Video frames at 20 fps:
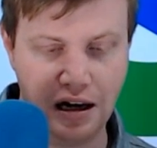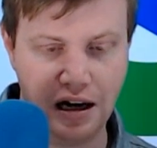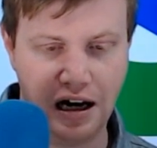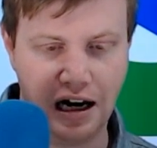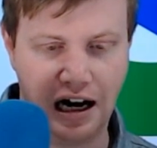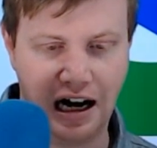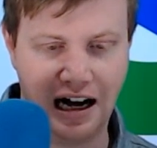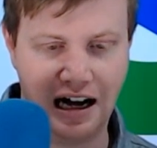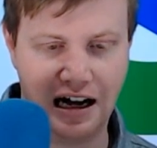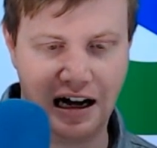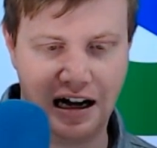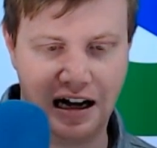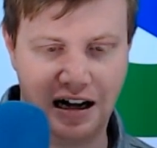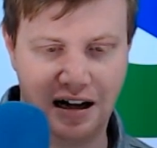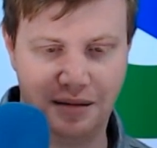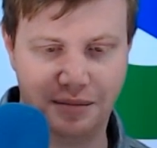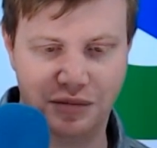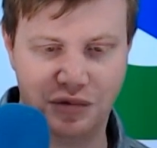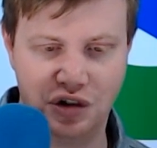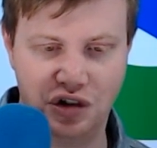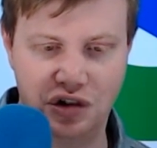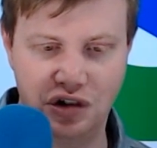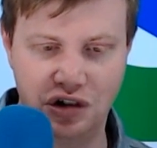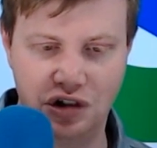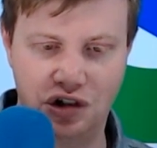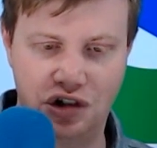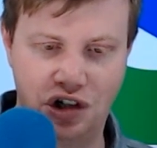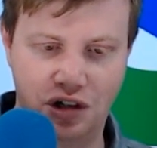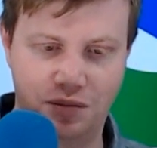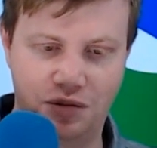Um,
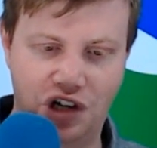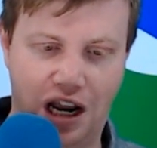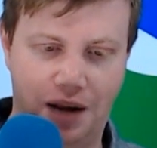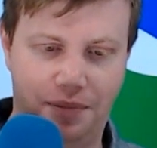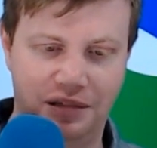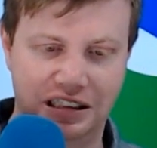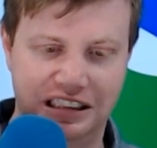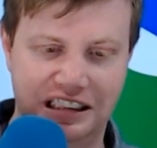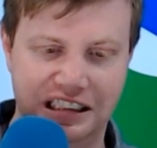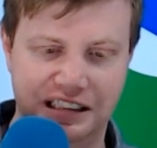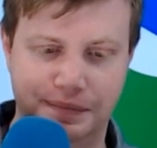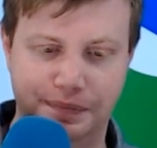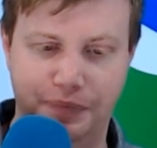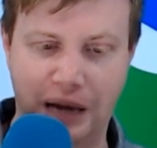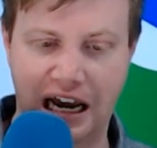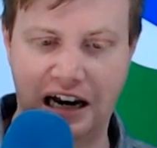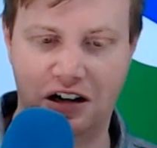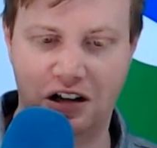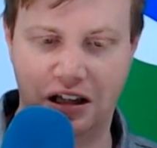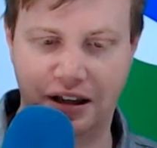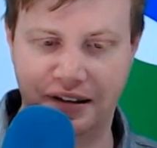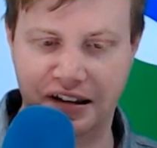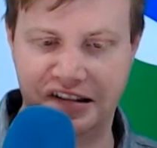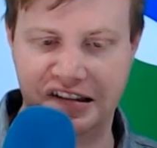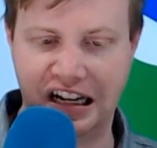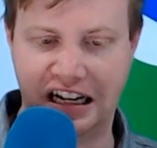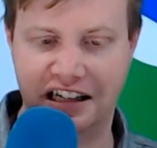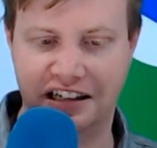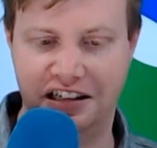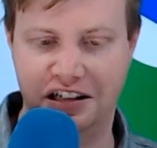Jim Chaplin says Battle of the
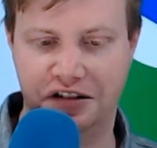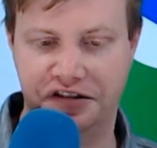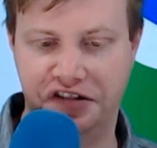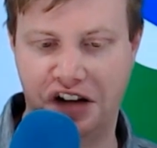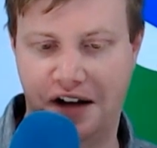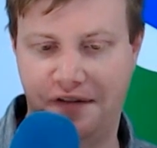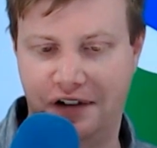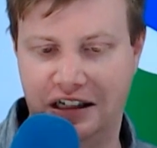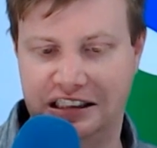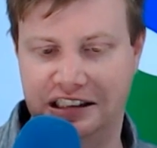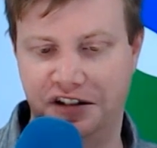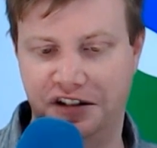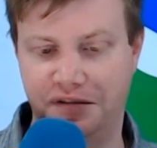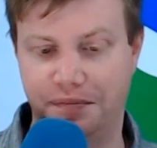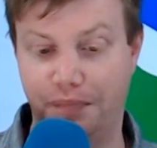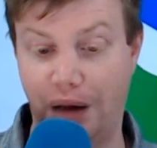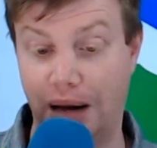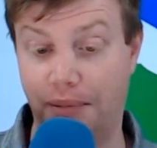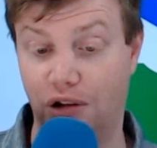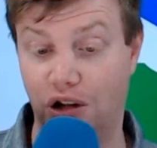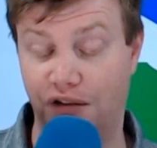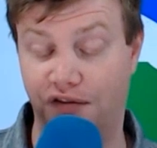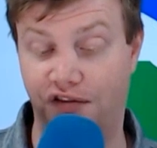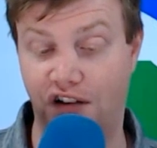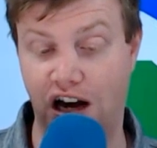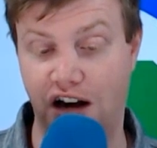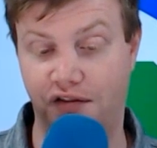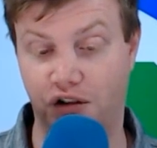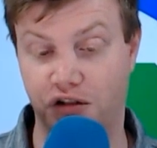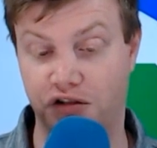Second Tier Sci-Fi series, Babylon
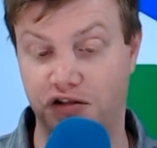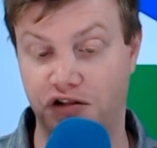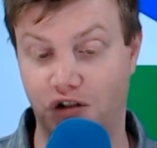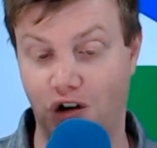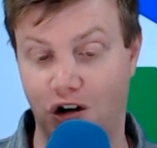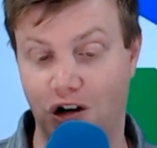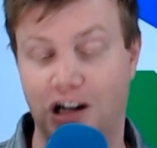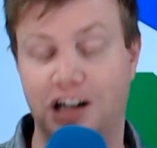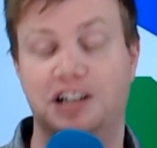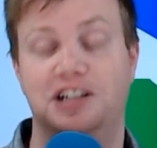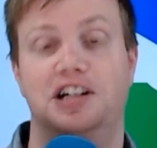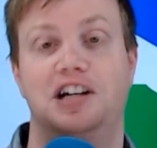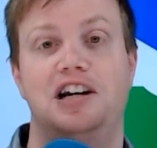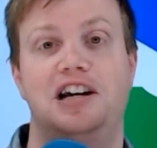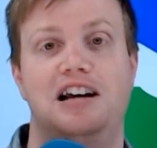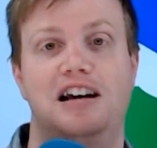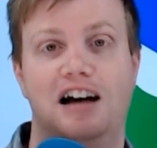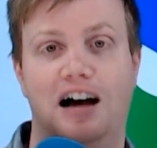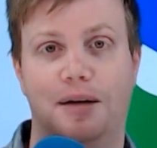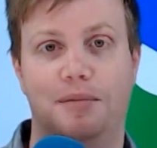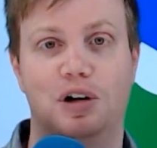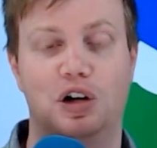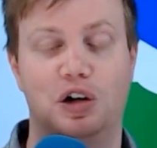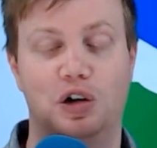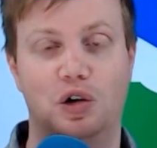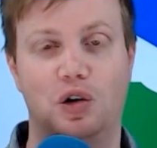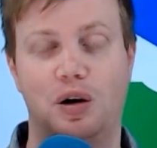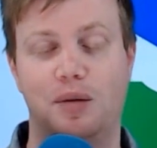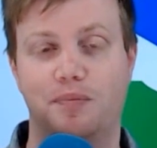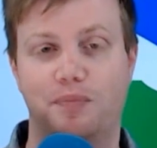5 or Stargate. I'm gonna
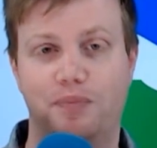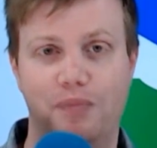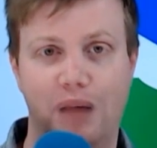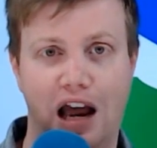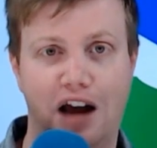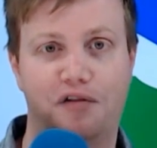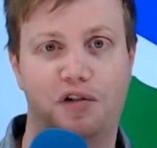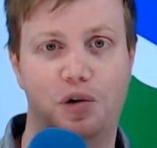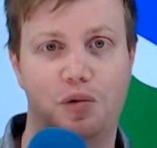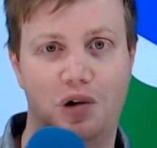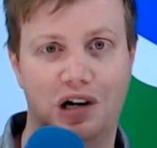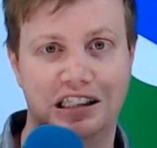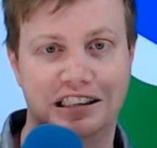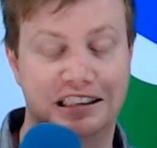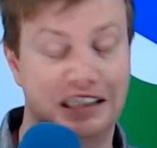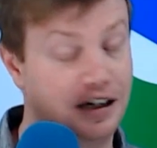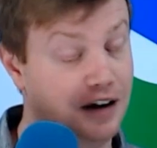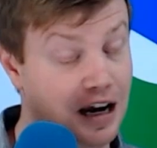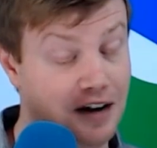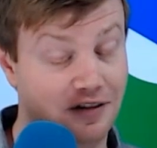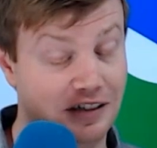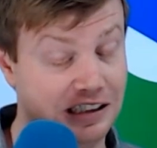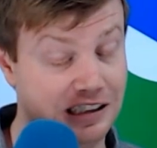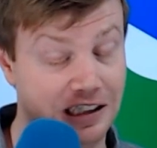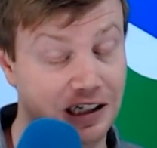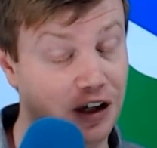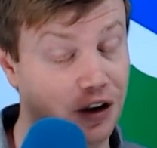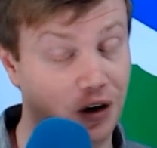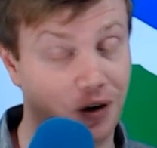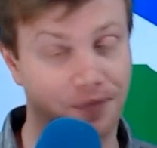annoy everyone and say I haven't
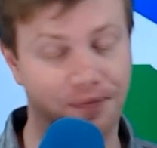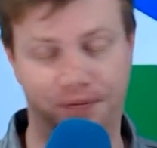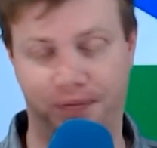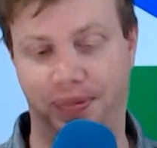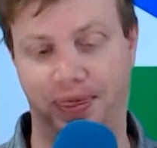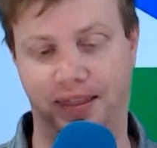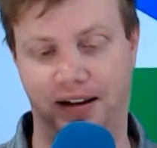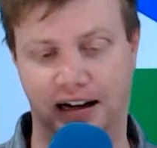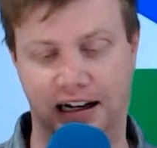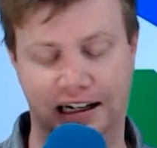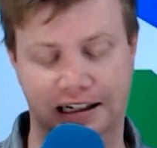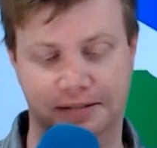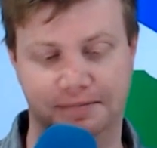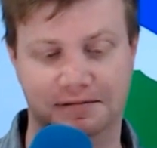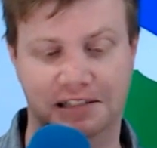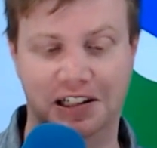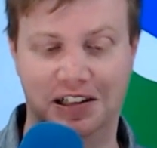seen either. Um,